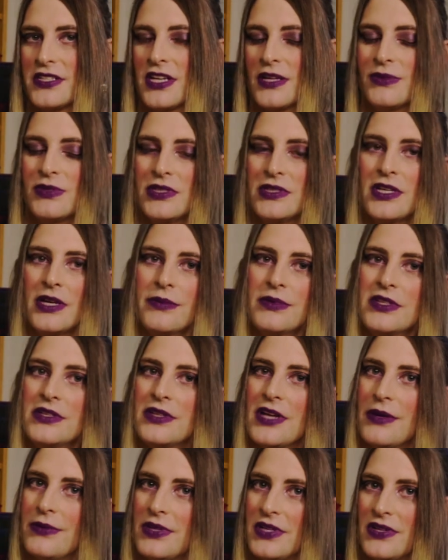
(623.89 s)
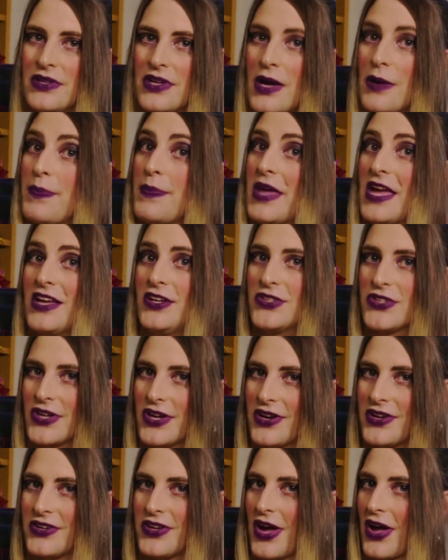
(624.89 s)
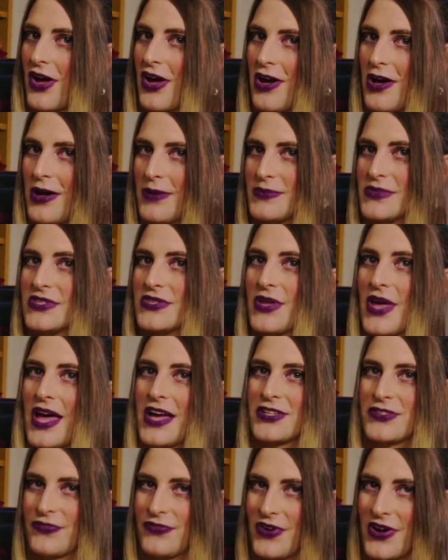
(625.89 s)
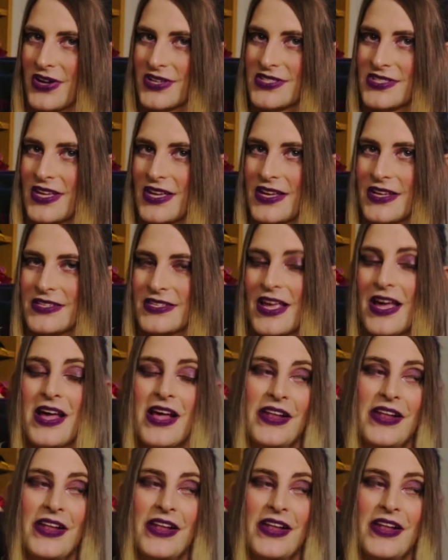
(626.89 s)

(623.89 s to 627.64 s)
www.patreon.com/FoxxTales,